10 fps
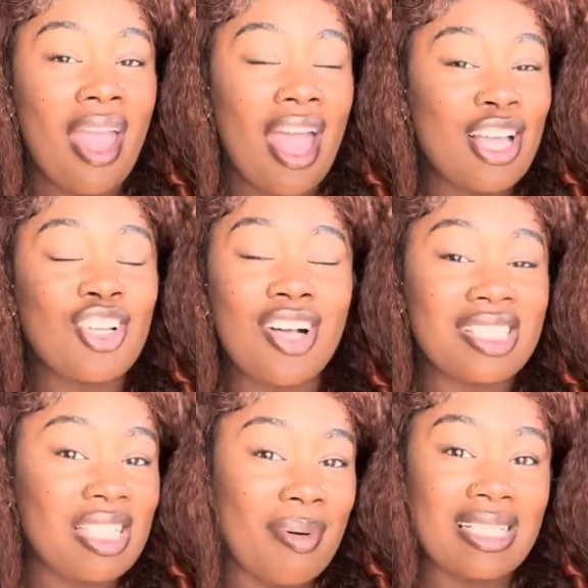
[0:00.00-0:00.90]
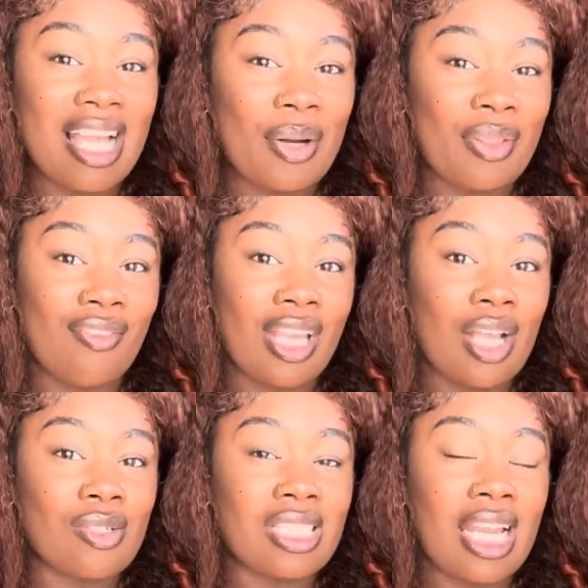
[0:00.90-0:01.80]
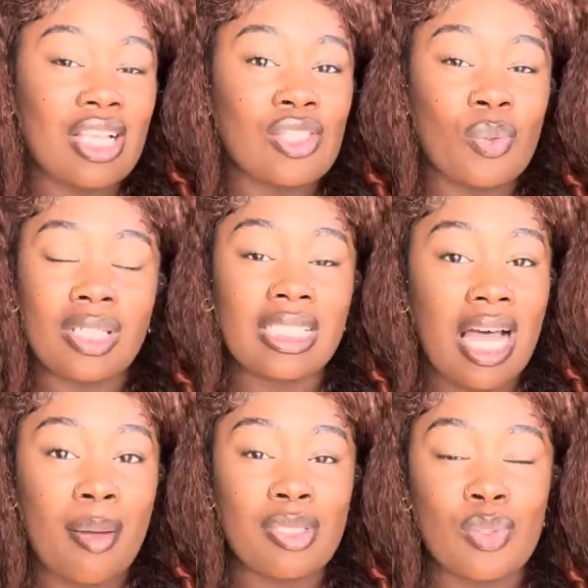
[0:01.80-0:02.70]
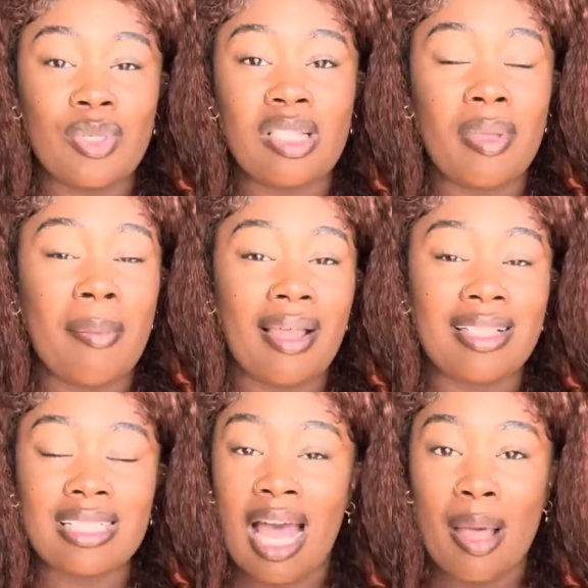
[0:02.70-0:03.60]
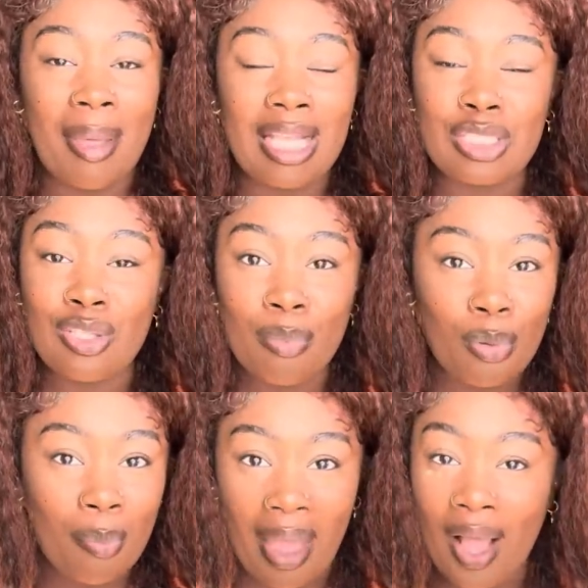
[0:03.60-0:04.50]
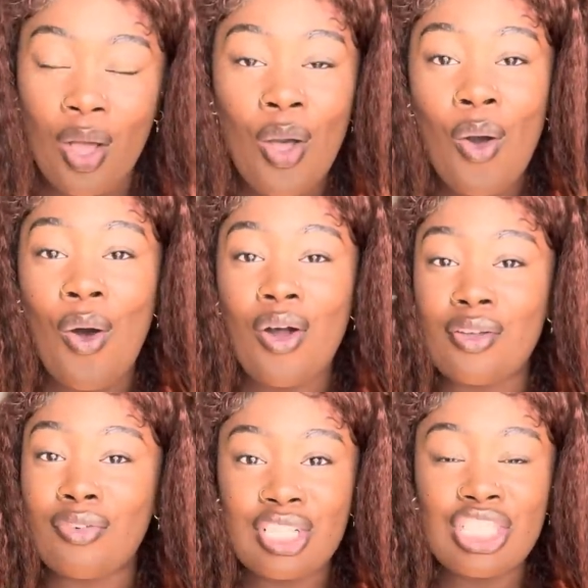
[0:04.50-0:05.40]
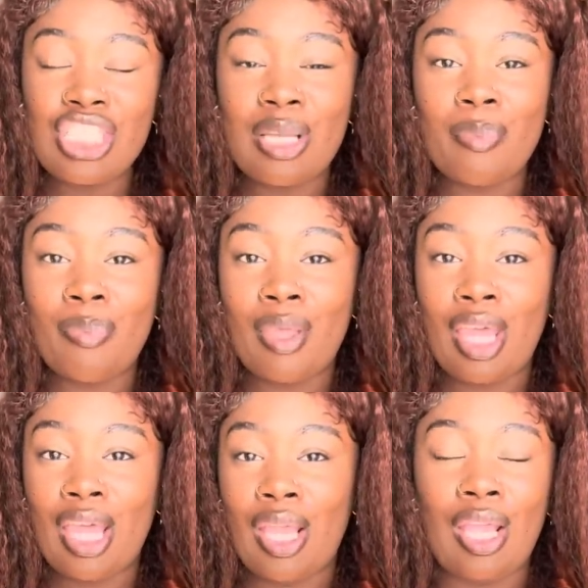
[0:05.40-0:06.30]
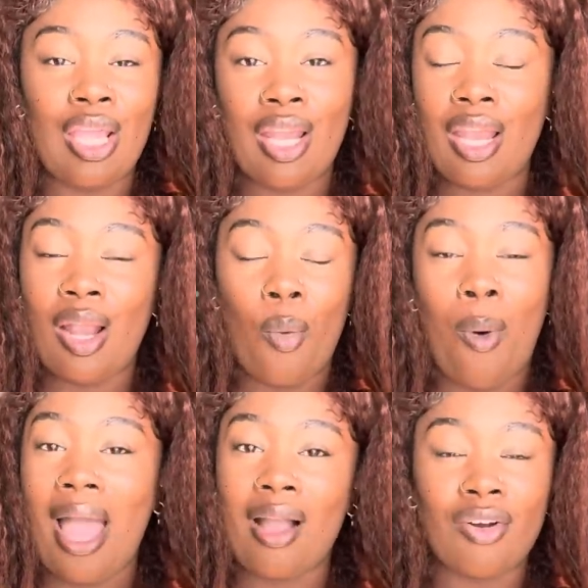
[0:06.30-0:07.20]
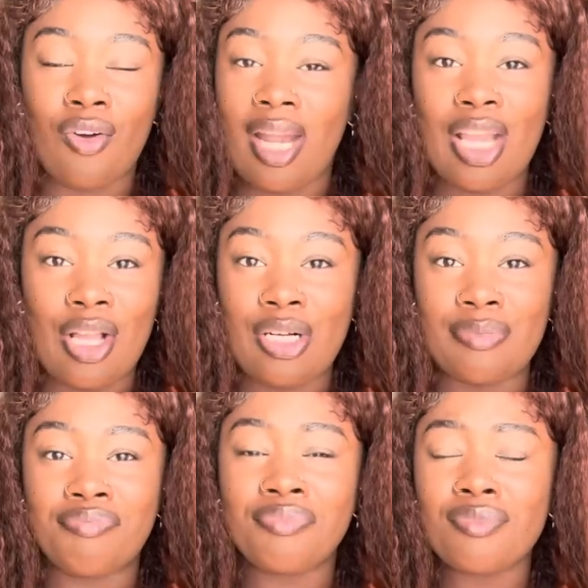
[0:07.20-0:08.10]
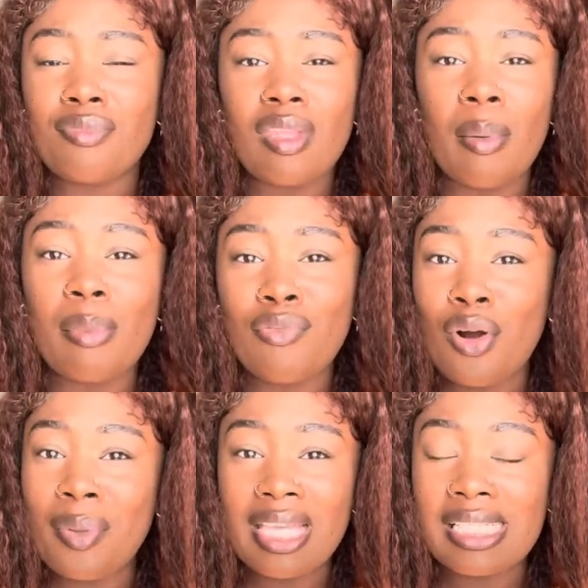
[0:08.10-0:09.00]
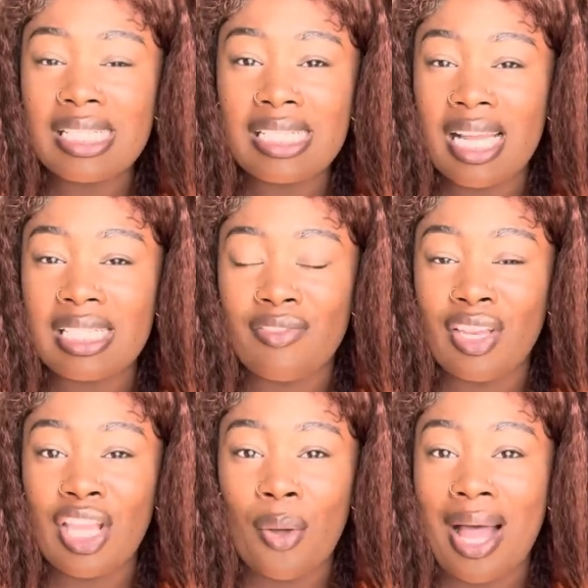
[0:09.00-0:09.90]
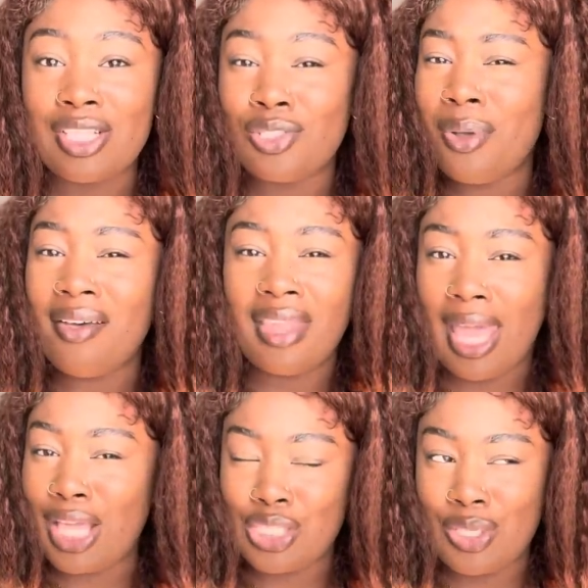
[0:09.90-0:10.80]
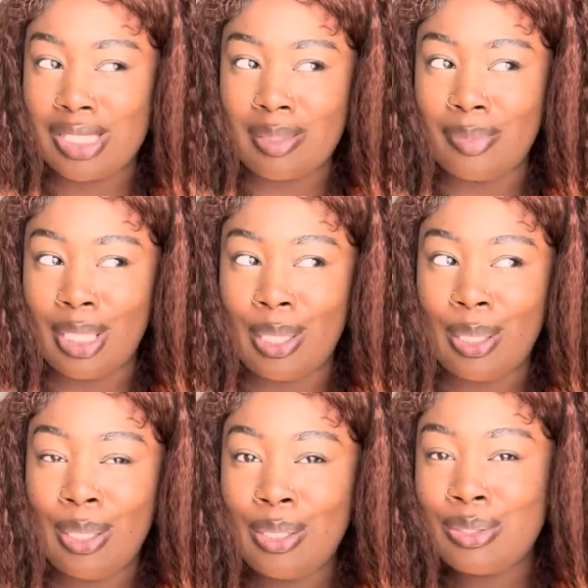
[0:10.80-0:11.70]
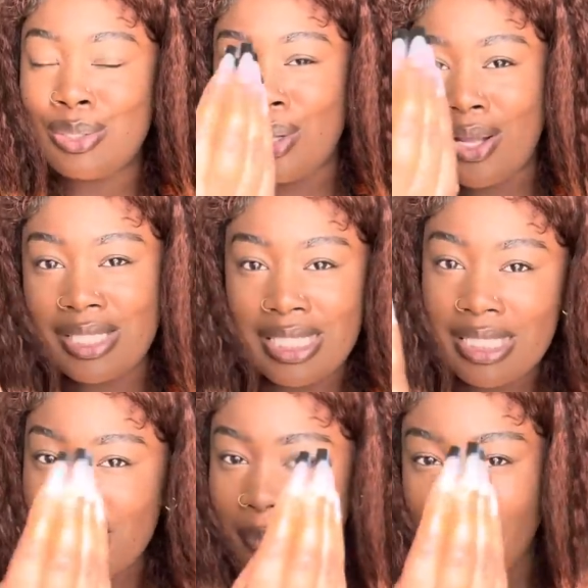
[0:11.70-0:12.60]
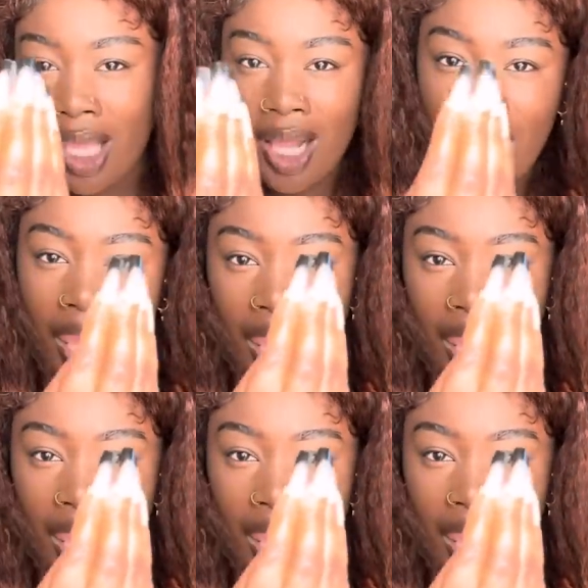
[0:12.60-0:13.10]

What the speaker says: As y'all can see by the title of the video, today's story time is going to be about the time I doubled back on a friendship and why I regret it, y'all. But before we get to today's video, I do have to ask y'all something. Do y'all see something?